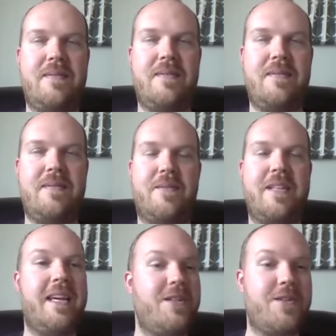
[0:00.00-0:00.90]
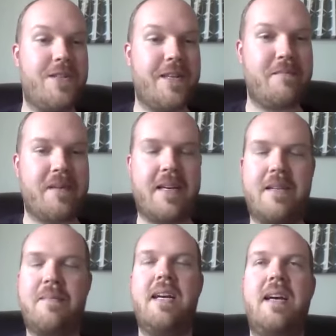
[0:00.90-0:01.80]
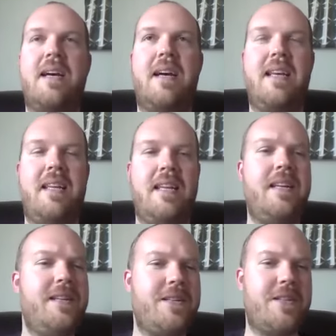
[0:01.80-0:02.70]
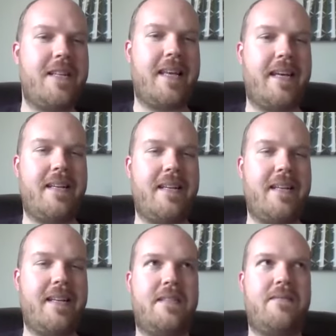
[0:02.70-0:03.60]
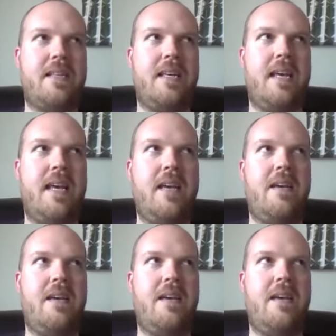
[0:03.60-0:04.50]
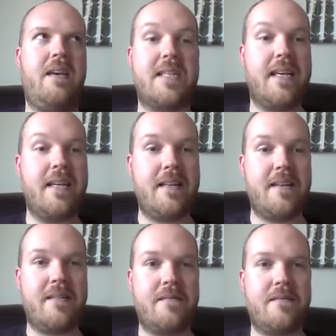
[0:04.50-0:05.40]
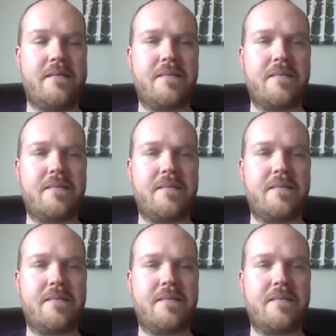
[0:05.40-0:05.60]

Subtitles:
that relationship. In addition to that, definitely a foresight of